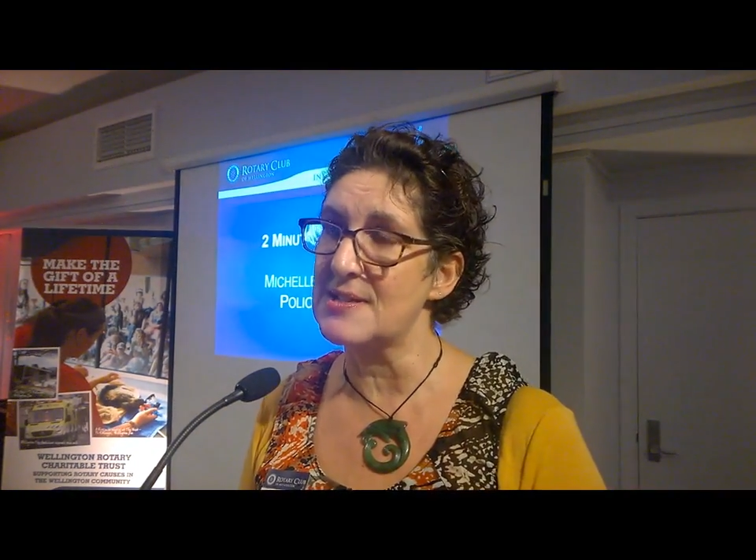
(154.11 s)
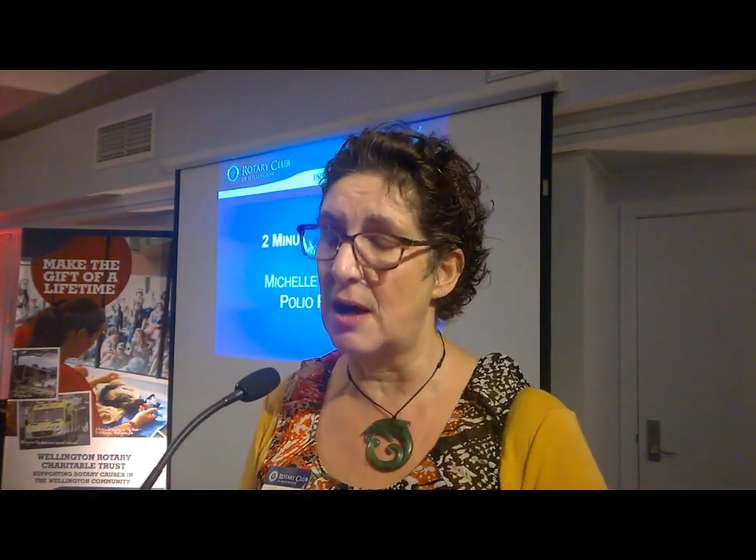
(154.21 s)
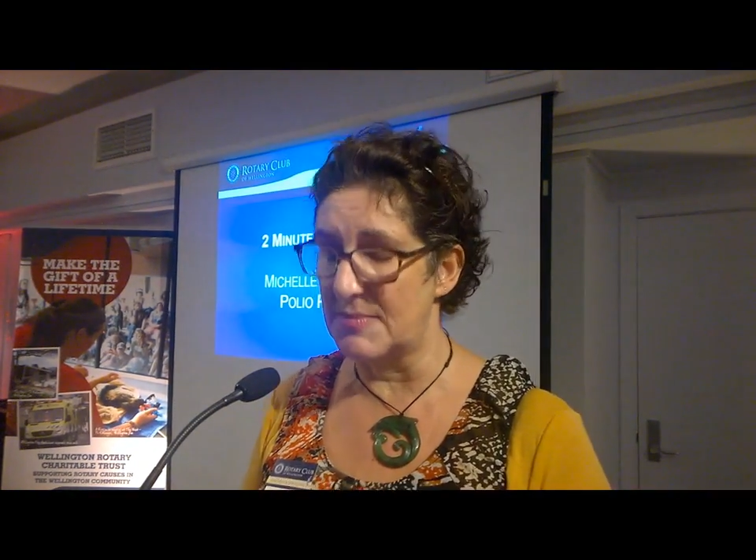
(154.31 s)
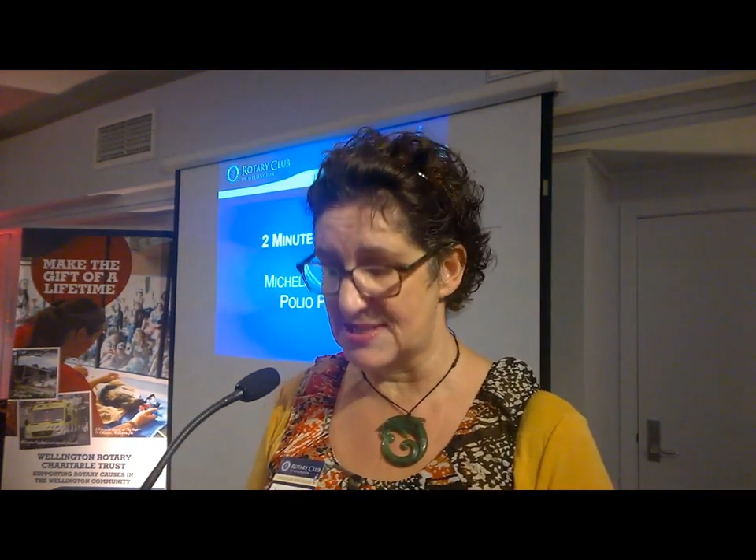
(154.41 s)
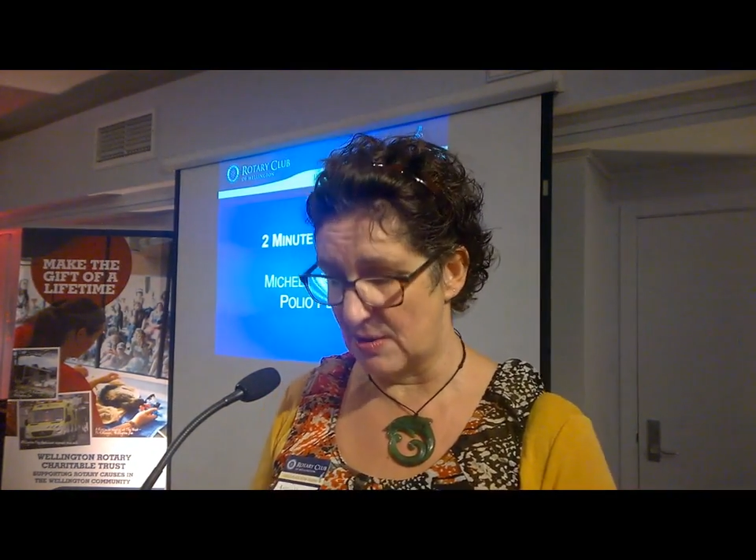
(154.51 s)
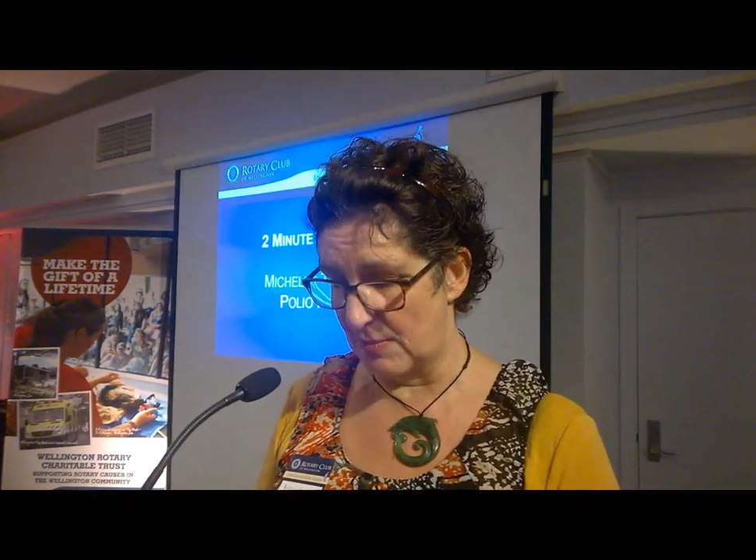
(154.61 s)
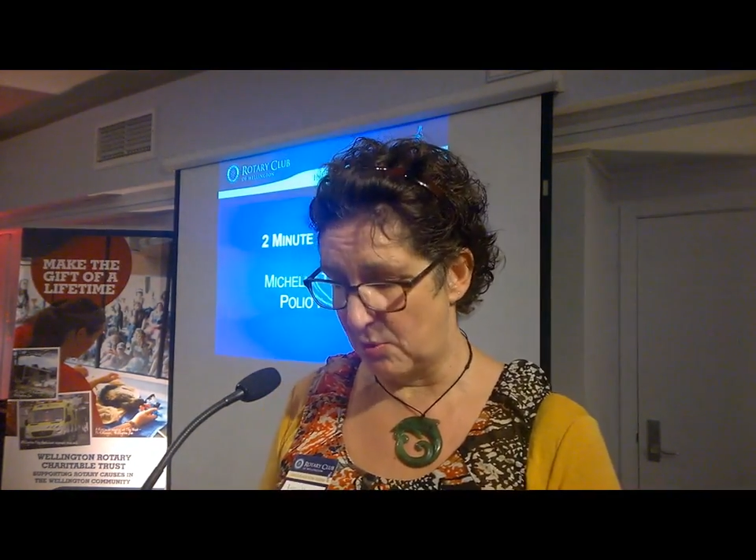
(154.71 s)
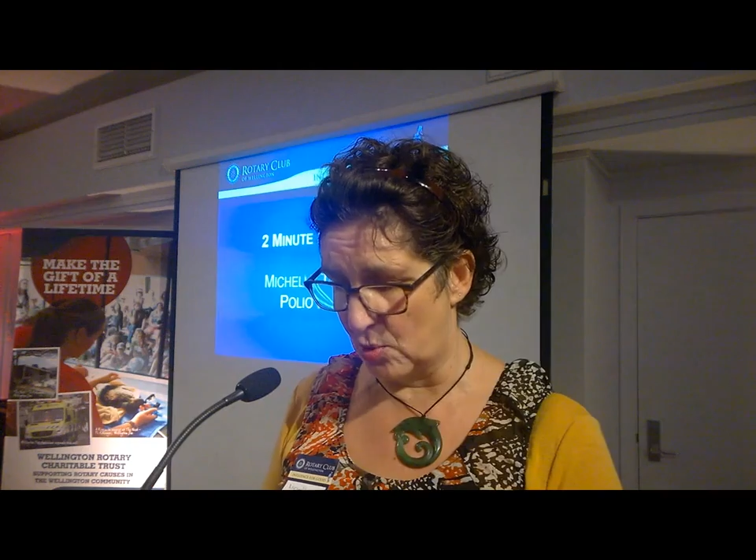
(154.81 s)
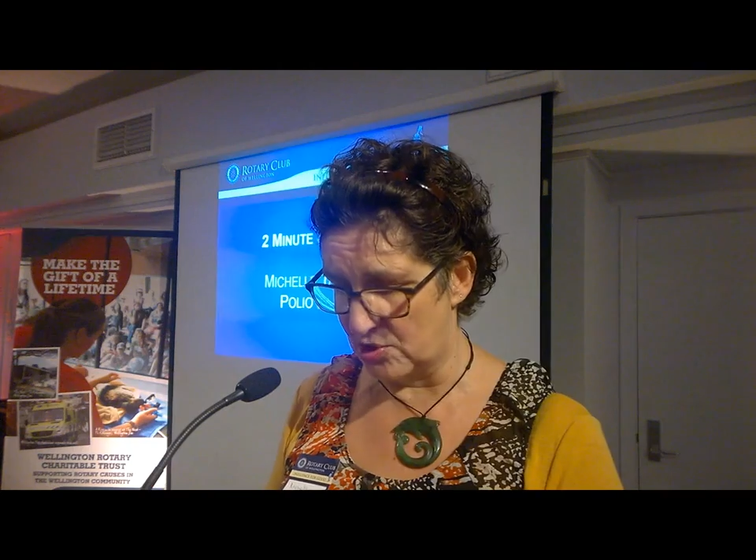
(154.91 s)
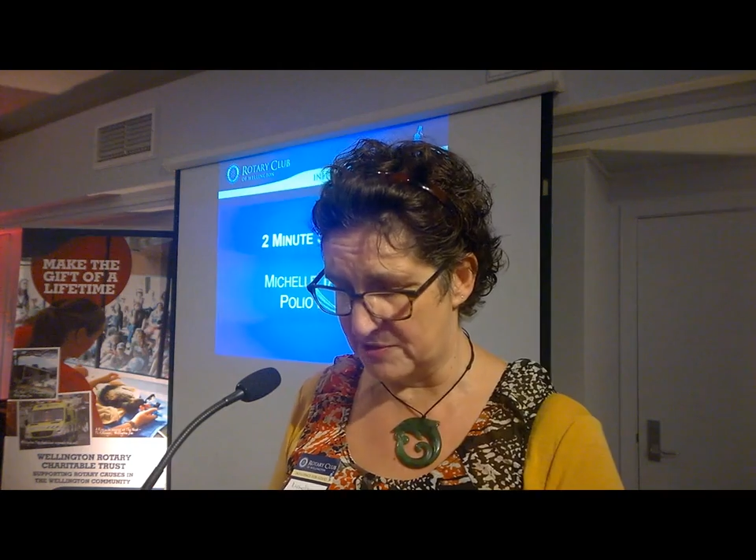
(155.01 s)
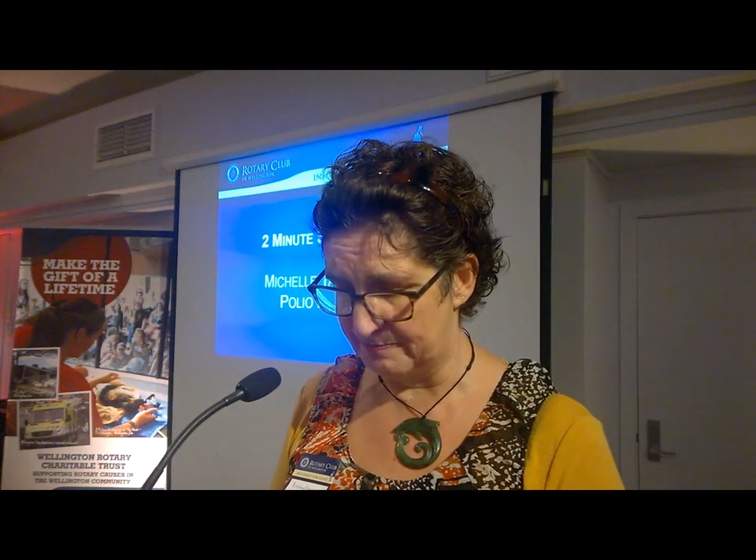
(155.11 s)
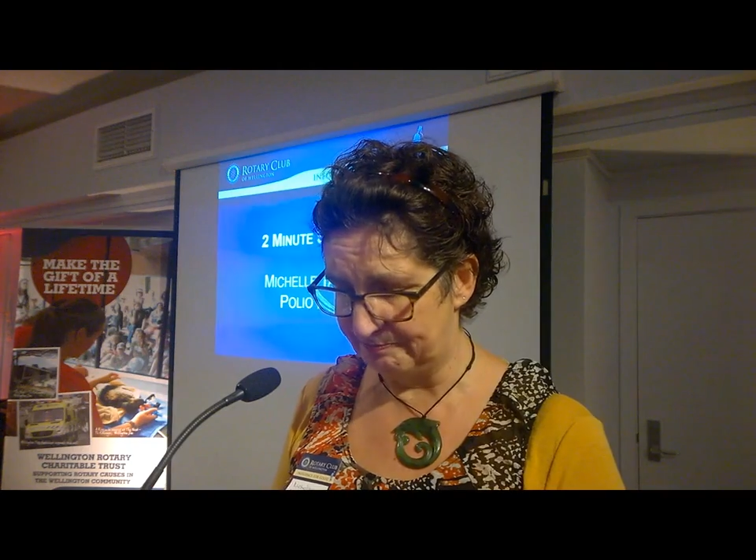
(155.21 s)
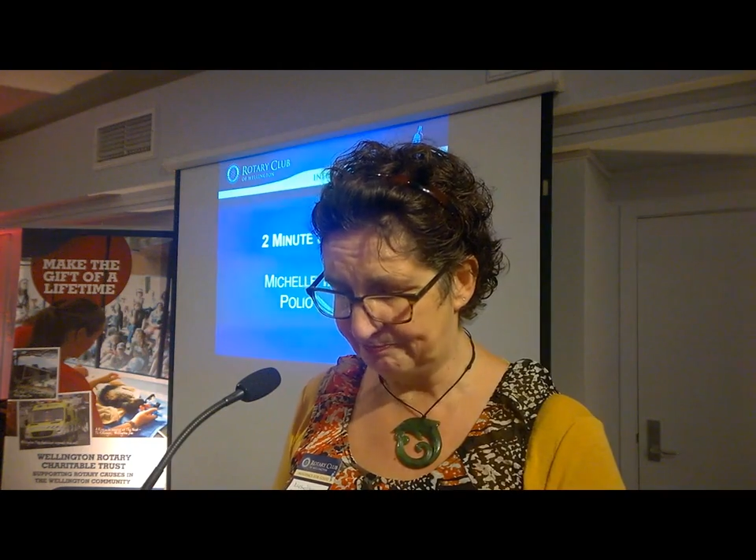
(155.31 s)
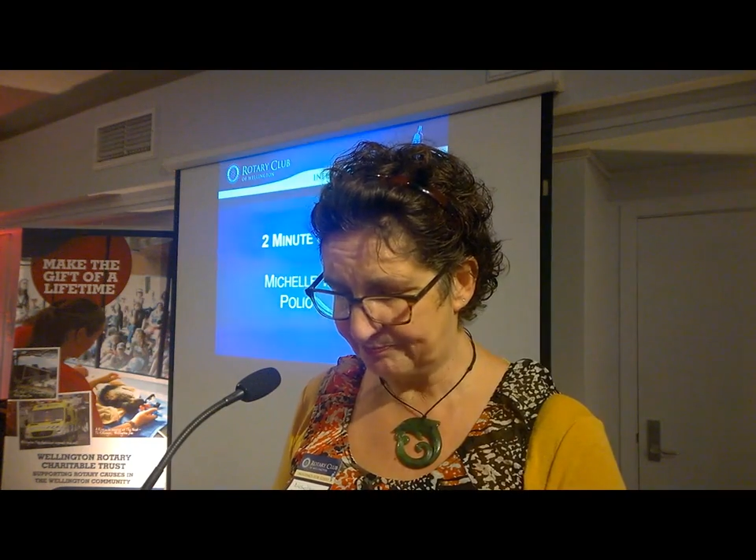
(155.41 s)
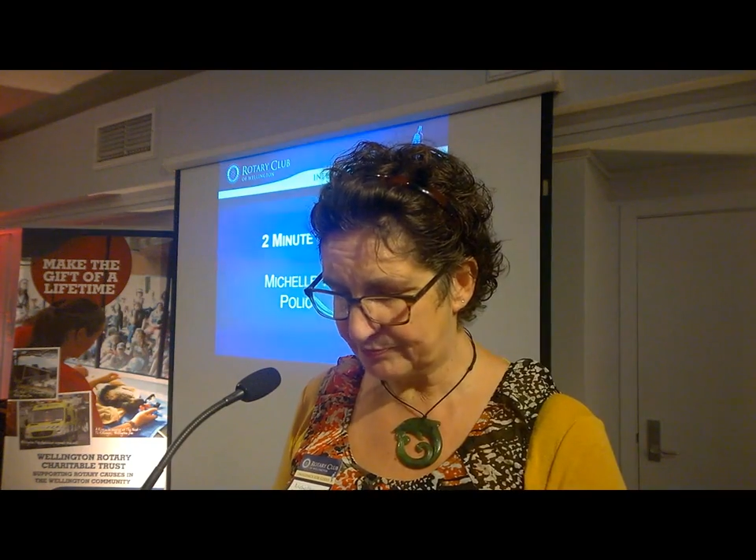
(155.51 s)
time is so important.